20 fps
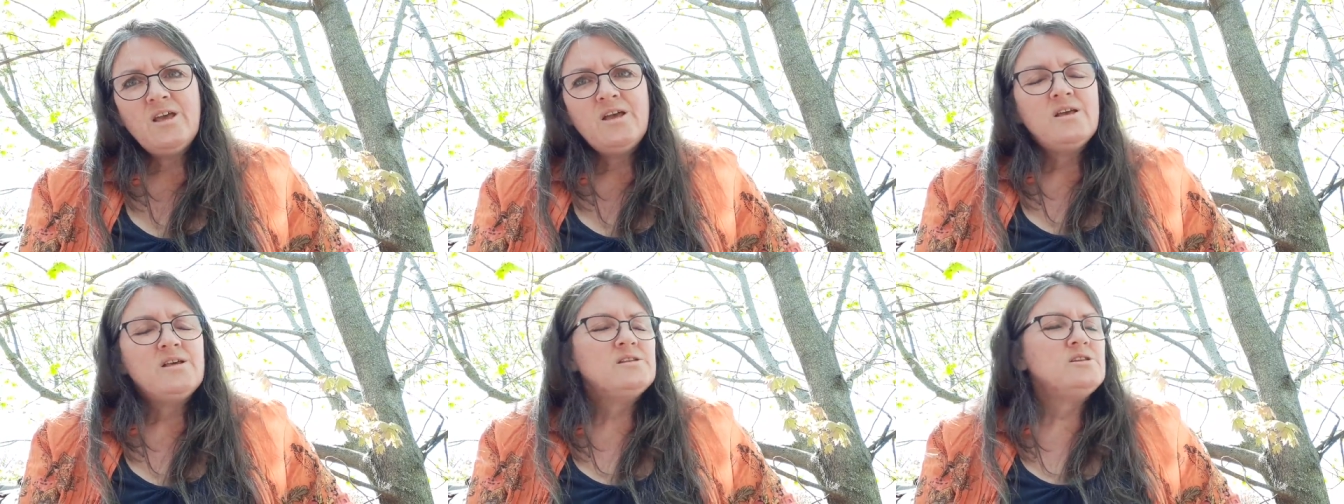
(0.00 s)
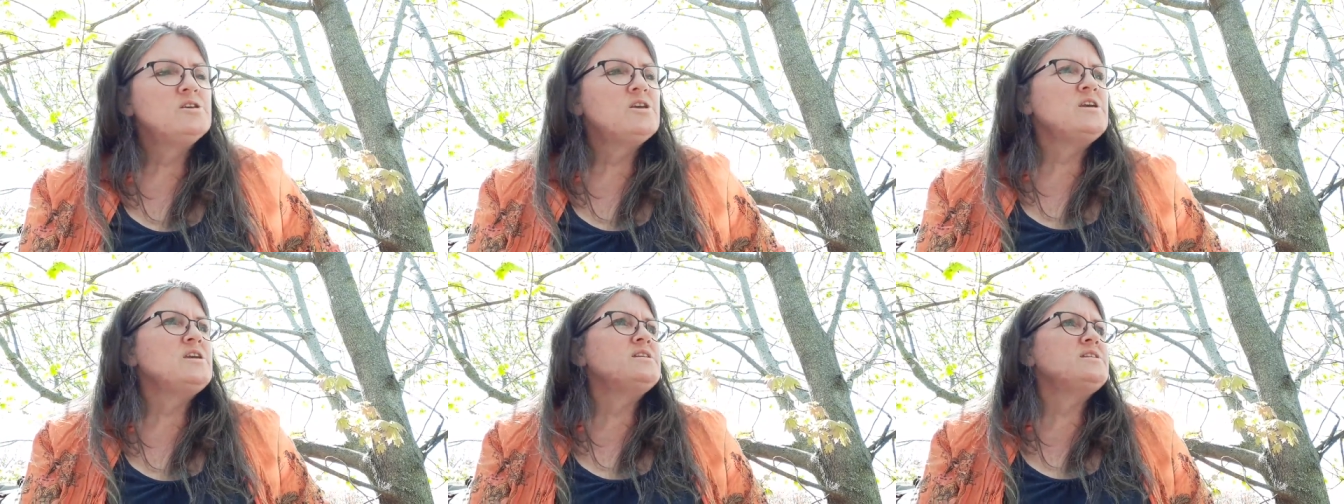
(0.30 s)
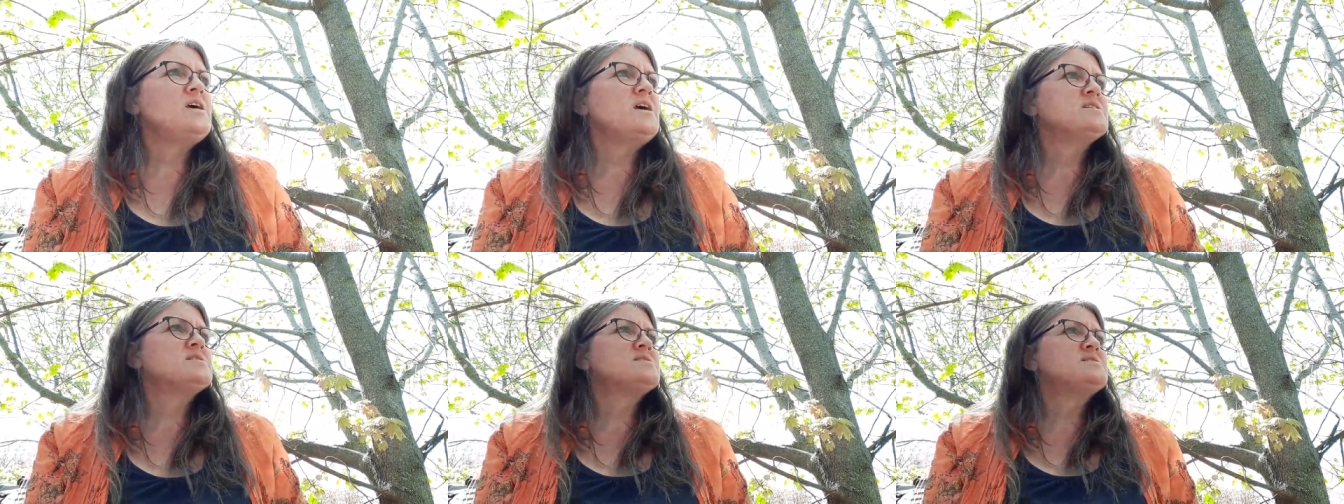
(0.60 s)
Looking at
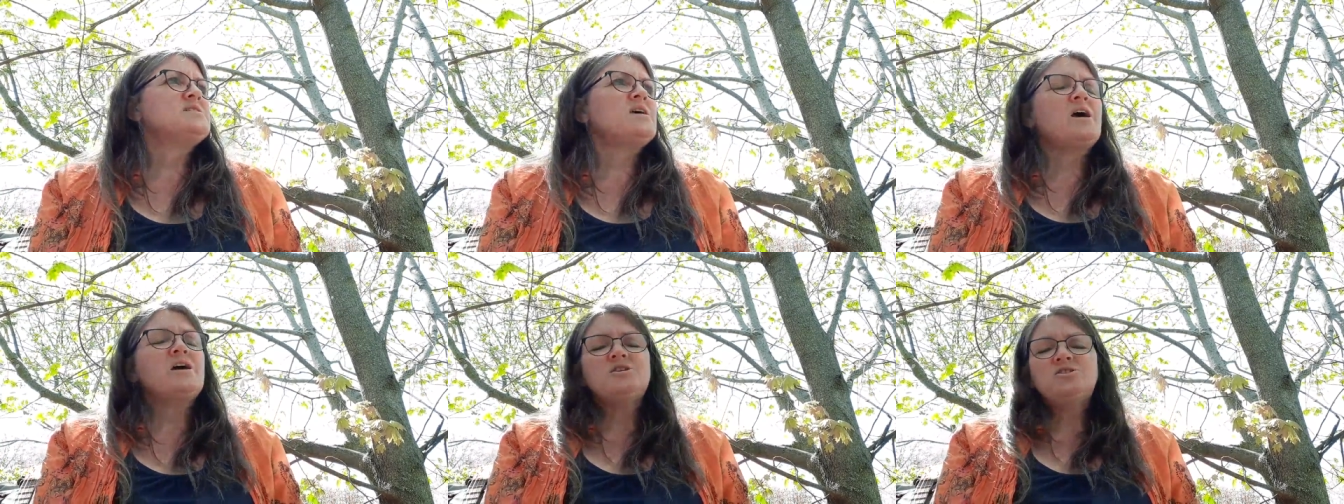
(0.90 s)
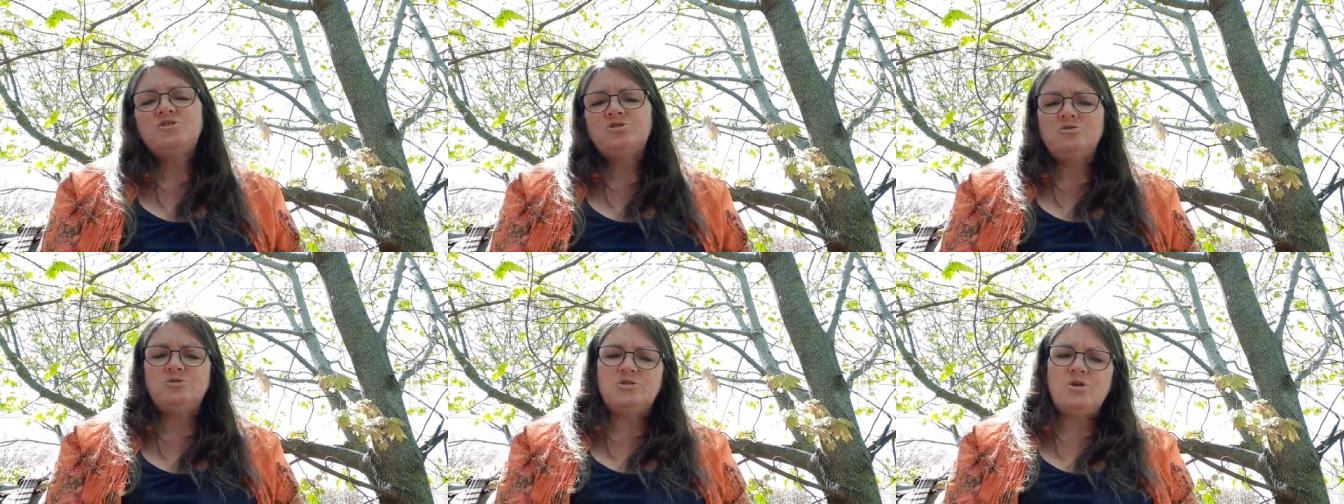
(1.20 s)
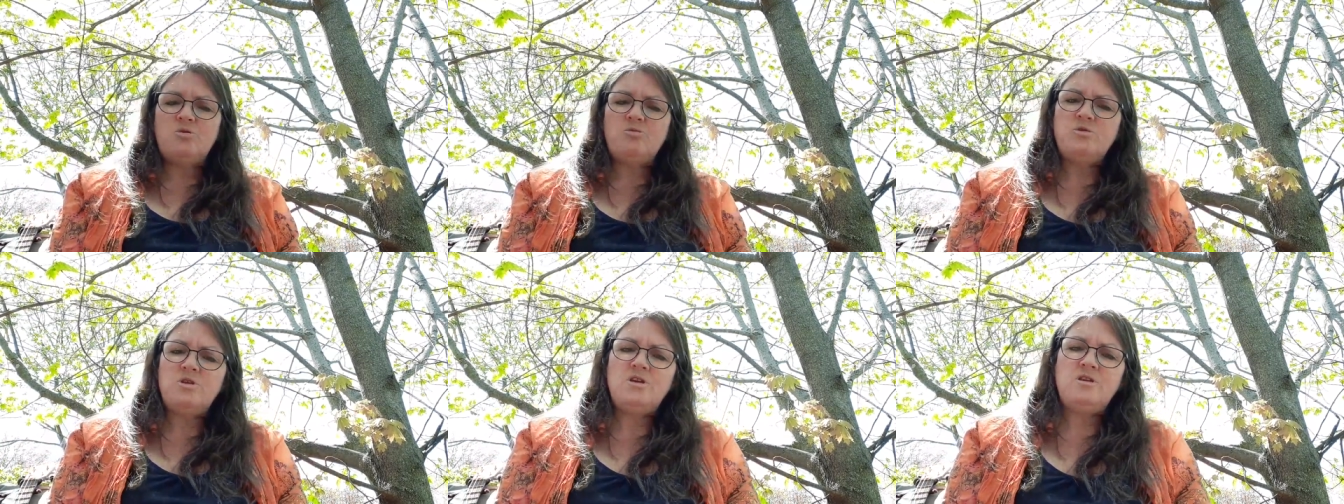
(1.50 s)
that statue,
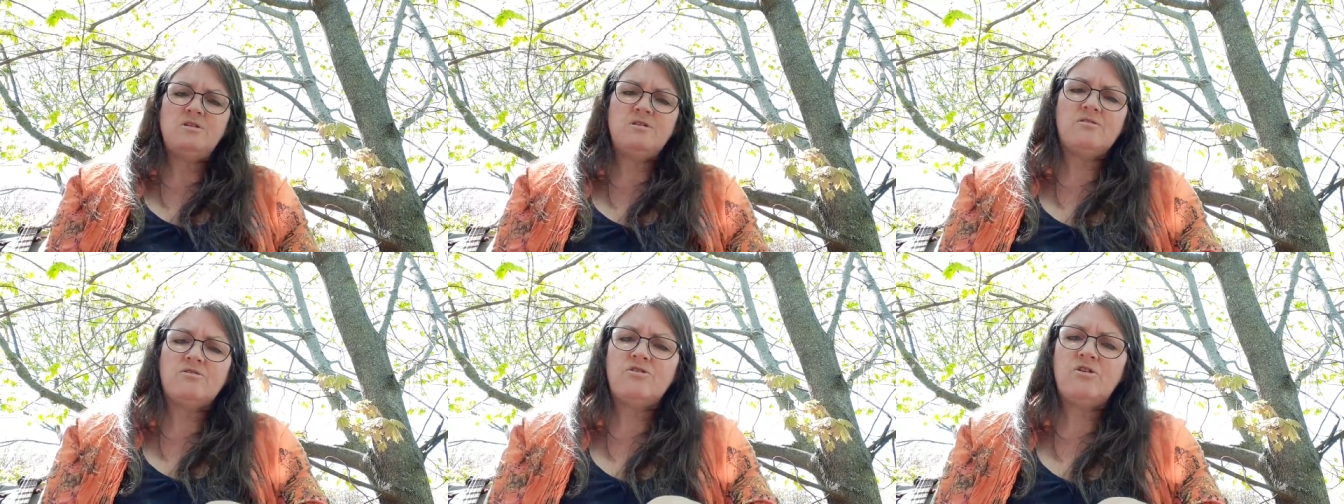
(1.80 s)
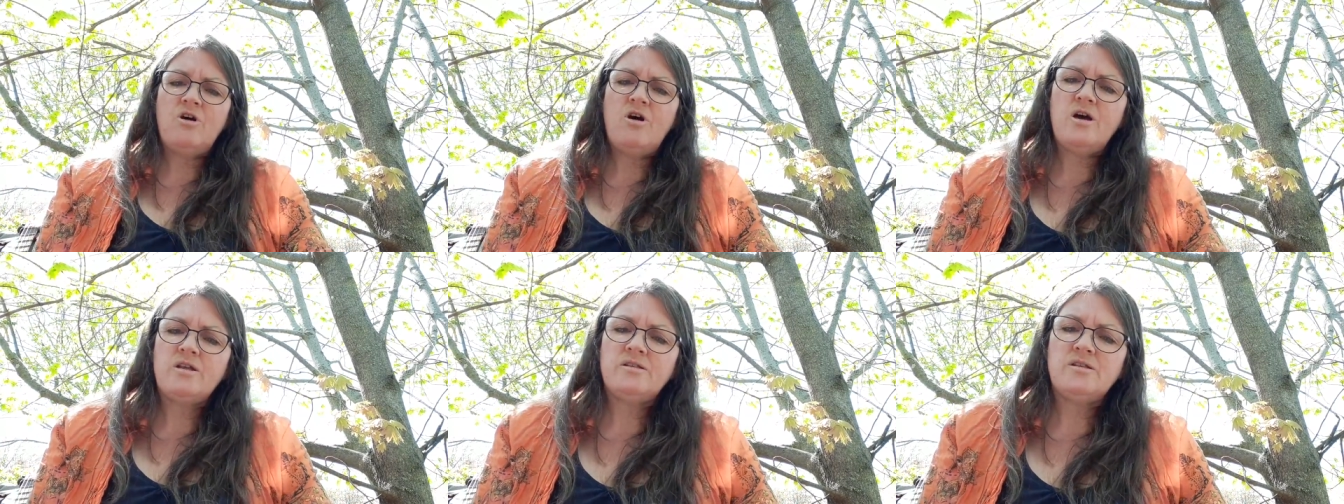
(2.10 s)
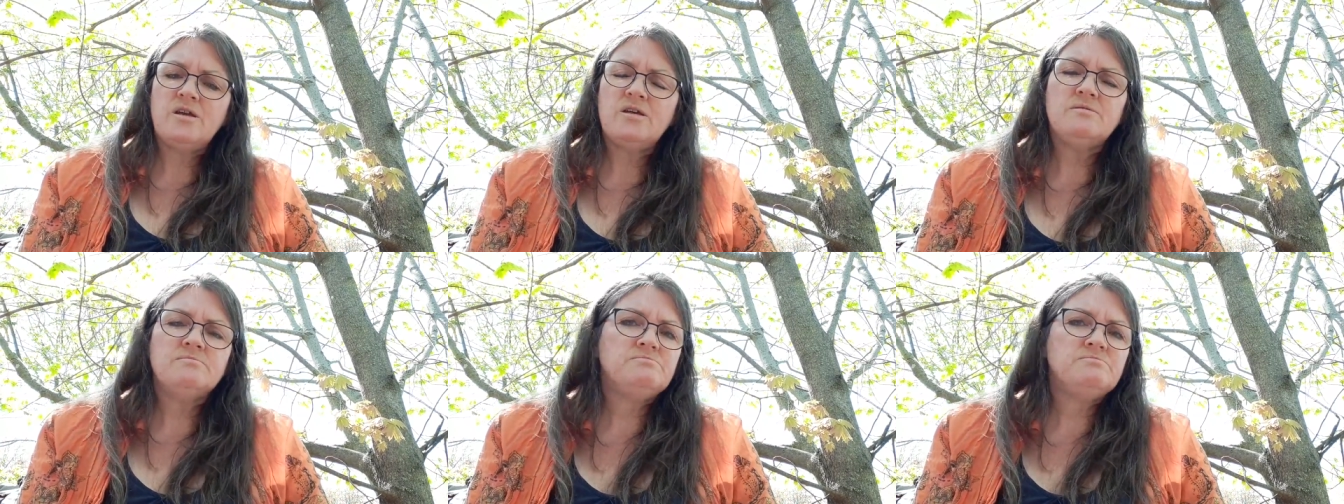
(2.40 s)
Tony thought that